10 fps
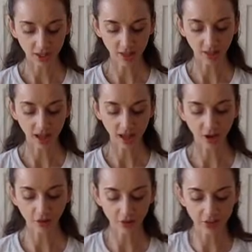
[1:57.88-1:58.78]
allow
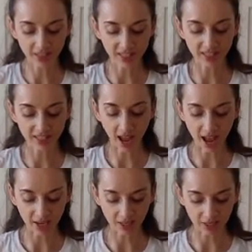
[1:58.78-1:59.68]
for the
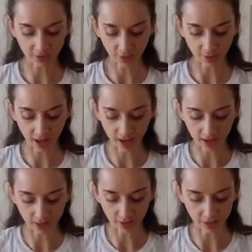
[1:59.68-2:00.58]
sides of your
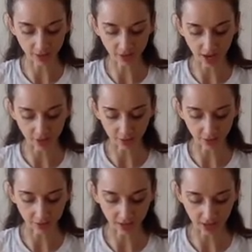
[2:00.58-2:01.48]
body, those side
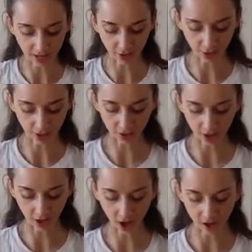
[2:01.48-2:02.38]
rib cage and
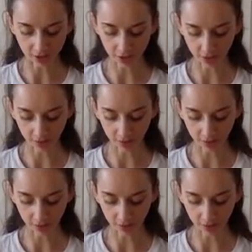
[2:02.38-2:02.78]
intercostal